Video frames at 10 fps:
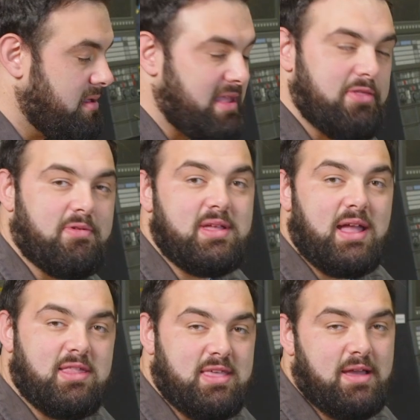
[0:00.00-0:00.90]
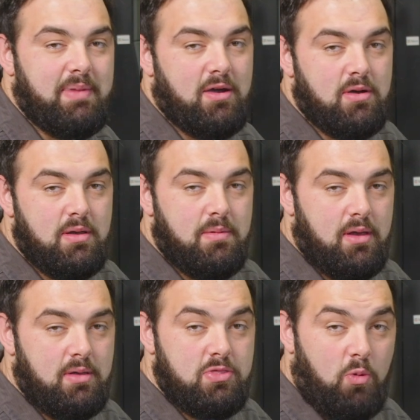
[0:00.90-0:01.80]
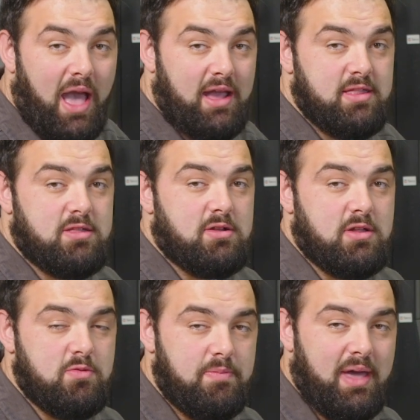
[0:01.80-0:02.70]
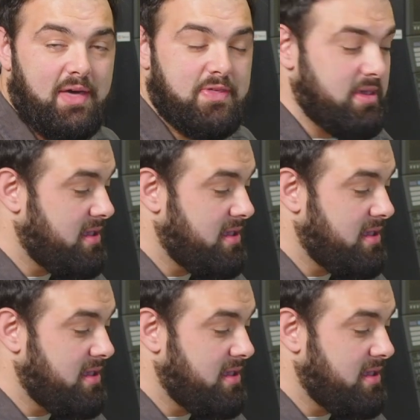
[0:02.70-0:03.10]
Now the really nice thing about the y-axis turning toolpath